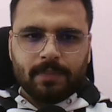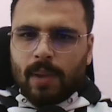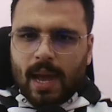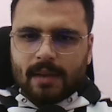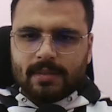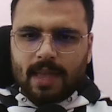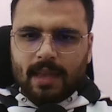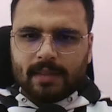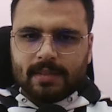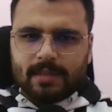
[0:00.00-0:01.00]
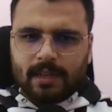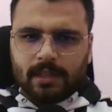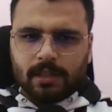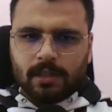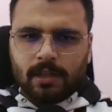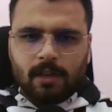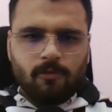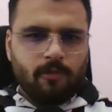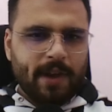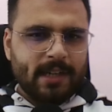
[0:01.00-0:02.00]
Black's king in the center,
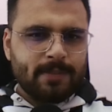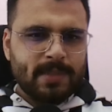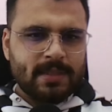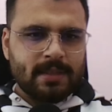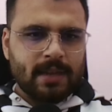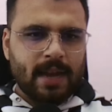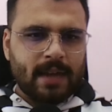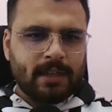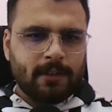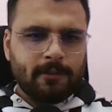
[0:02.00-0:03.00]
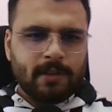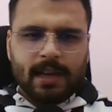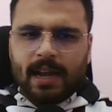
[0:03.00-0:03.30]
white's pieces are active,